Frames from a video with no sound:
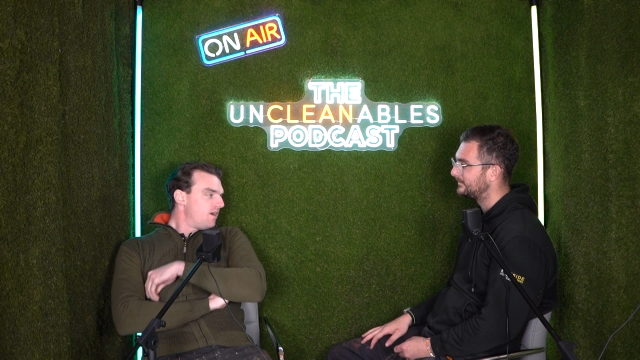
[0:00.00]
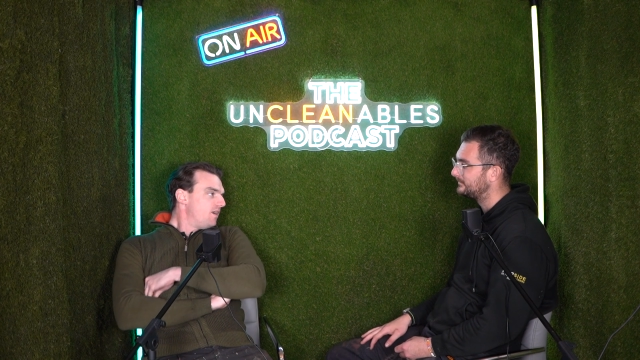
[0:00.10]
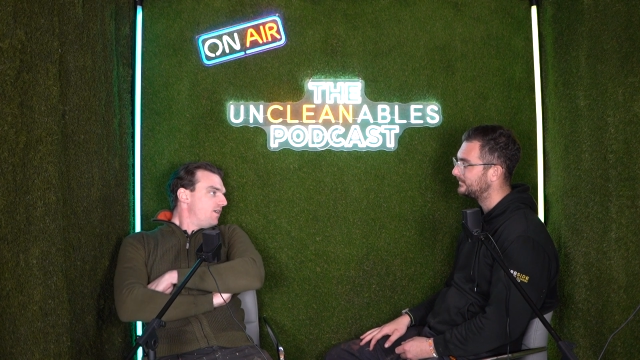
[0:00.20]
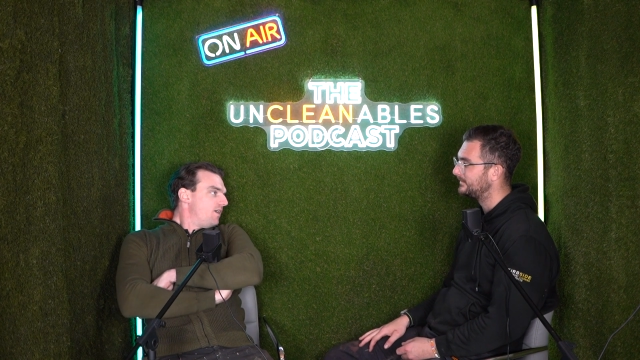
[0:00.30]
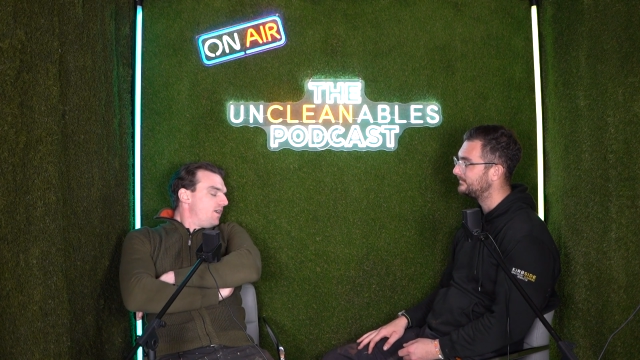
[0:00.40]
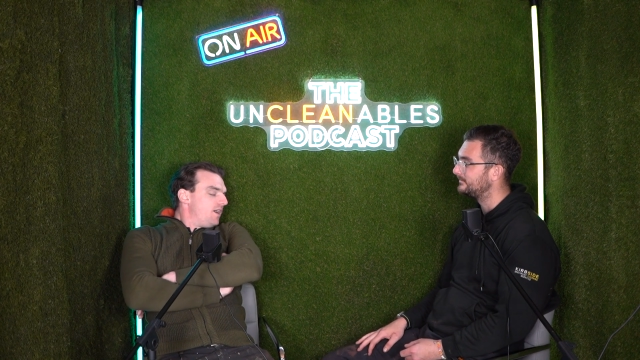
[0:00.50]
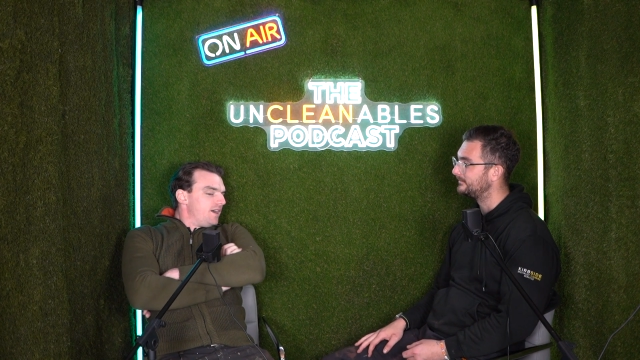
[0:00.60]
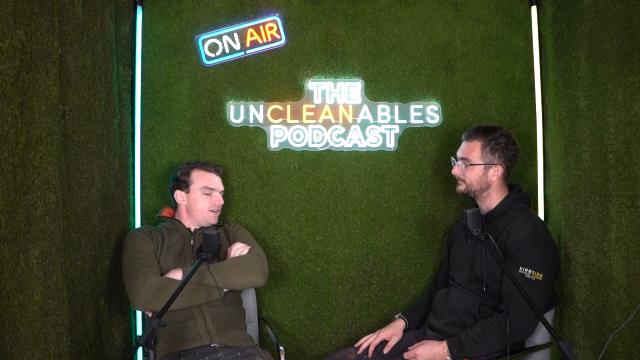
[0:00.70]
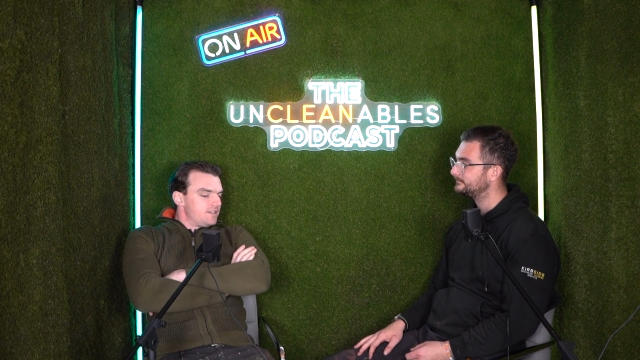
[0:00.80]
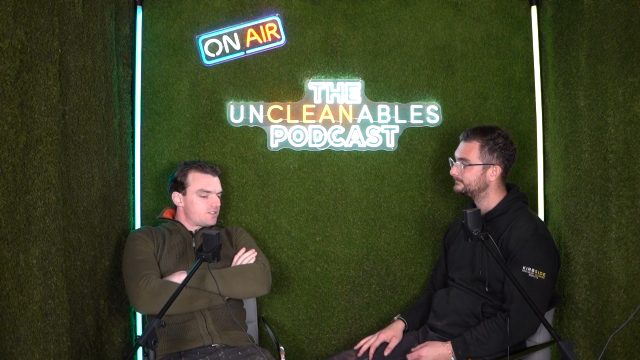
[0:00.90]
Speaker 1: washing companies. So.
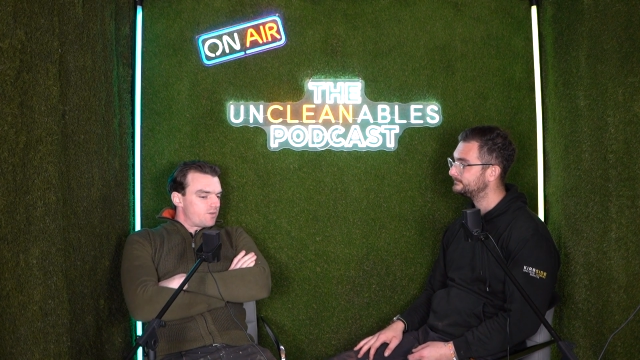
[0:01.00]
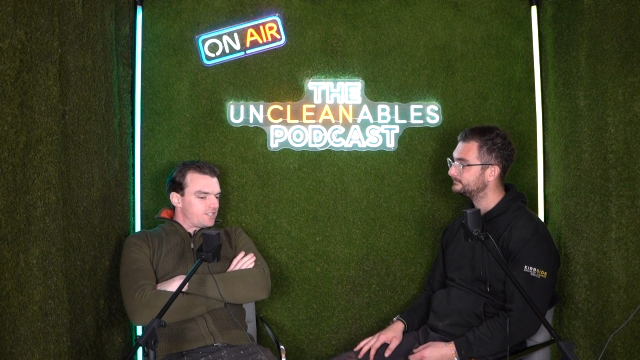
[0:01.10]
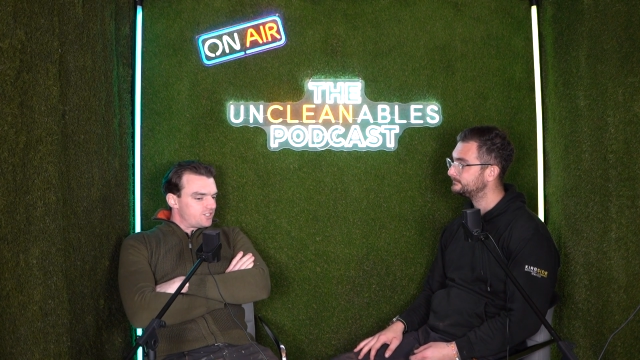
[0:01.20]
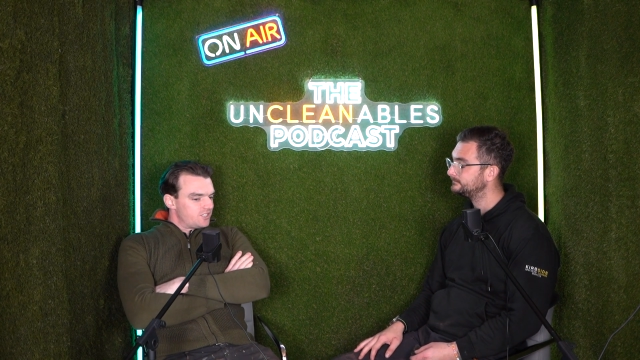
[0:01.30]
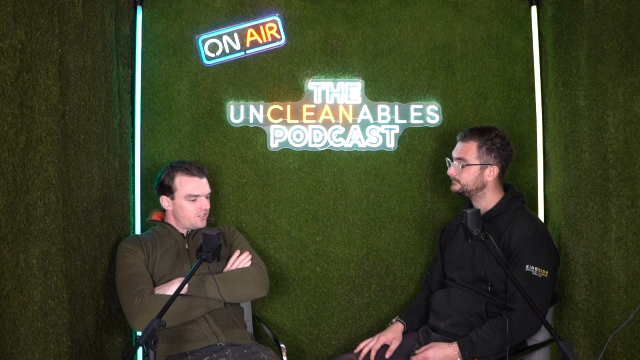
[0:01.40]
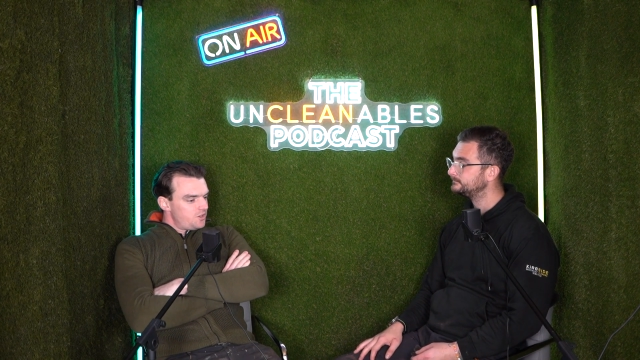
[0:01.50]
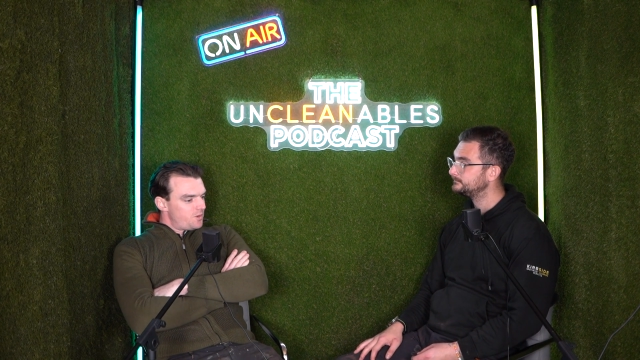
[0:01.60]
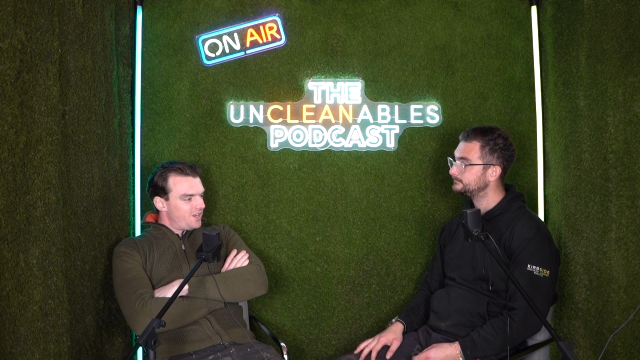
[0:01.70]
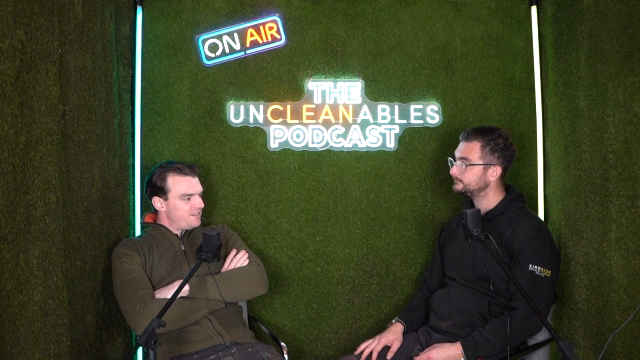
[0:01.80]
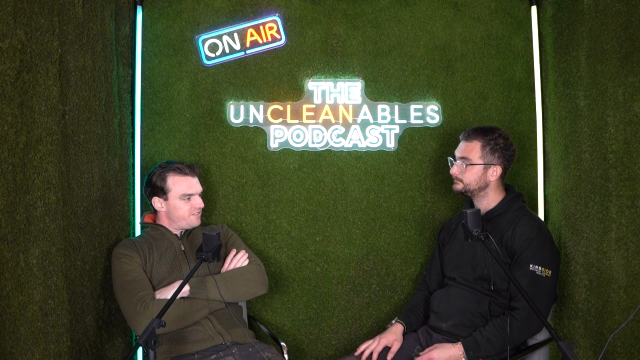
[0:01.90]
Speaker 2: Here's a question: Can you
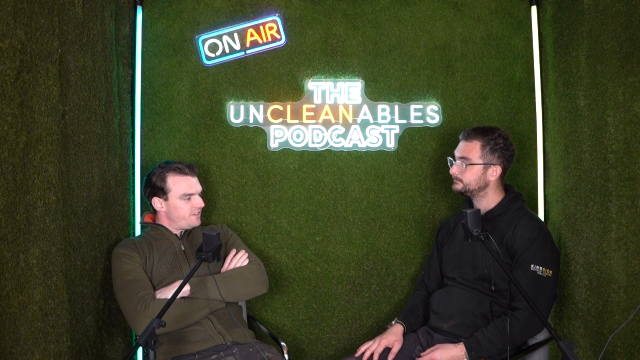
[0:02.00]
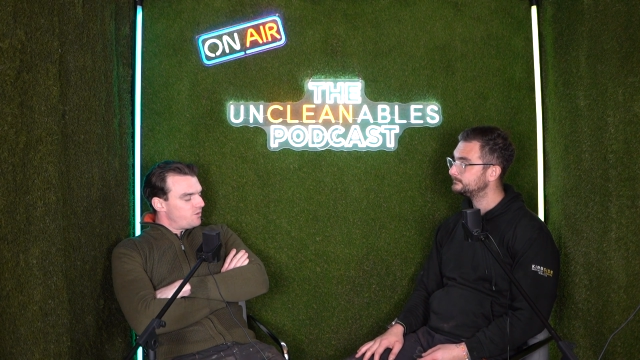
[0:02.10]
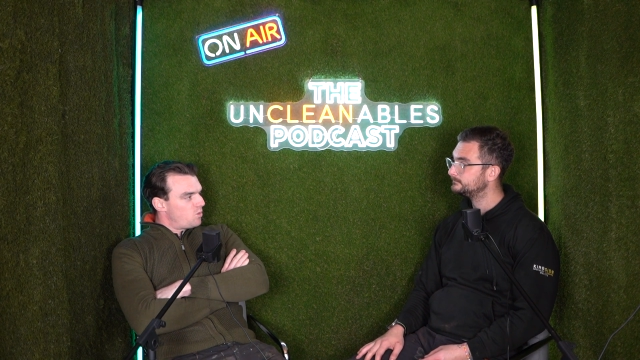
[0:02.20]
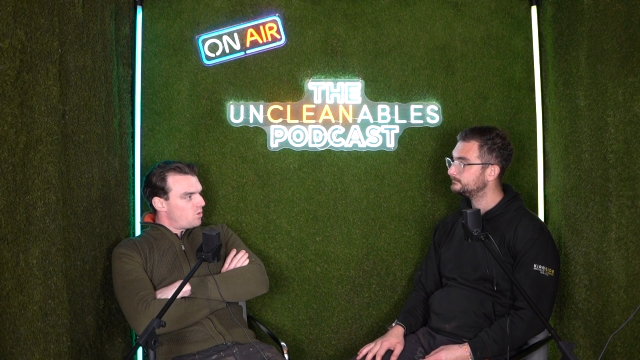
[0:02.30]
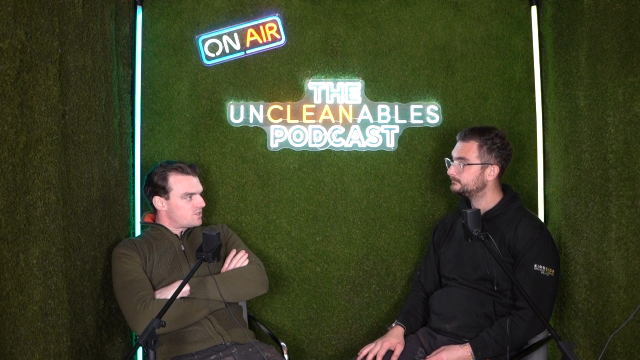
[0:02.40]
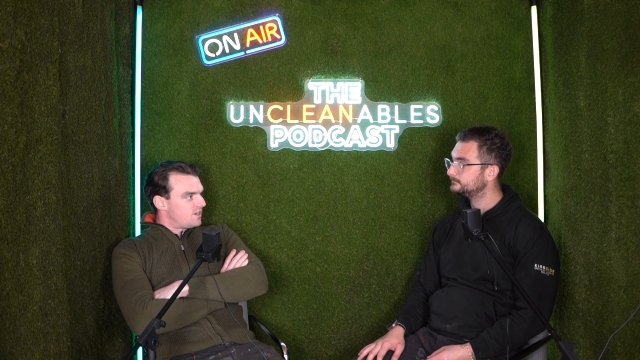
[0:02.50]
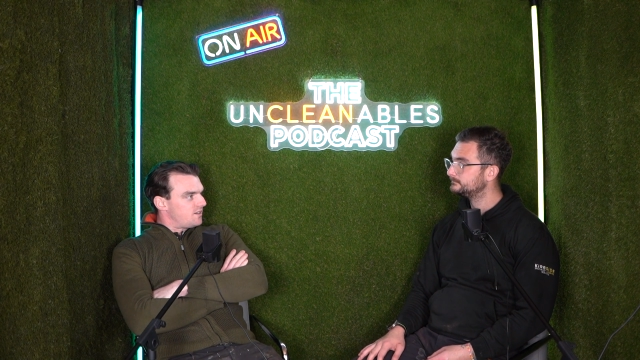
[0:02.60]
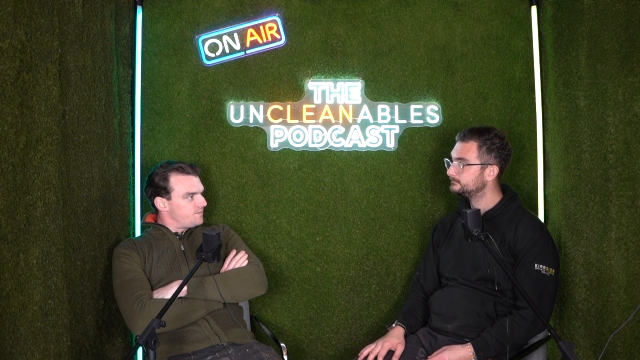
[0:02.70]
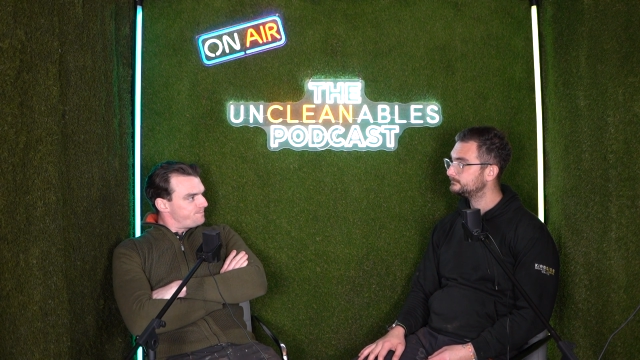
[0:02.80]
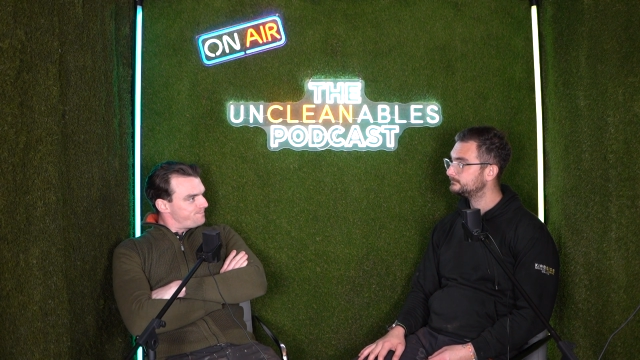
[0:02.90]
put anything in the water?
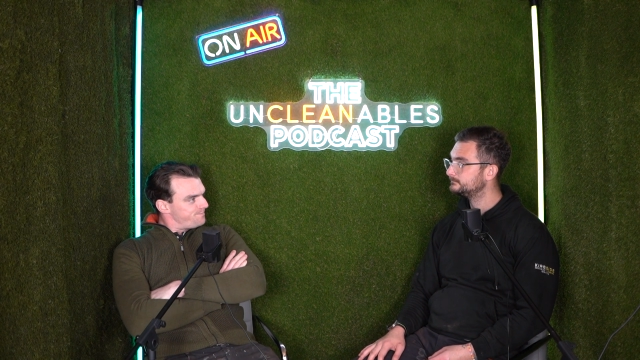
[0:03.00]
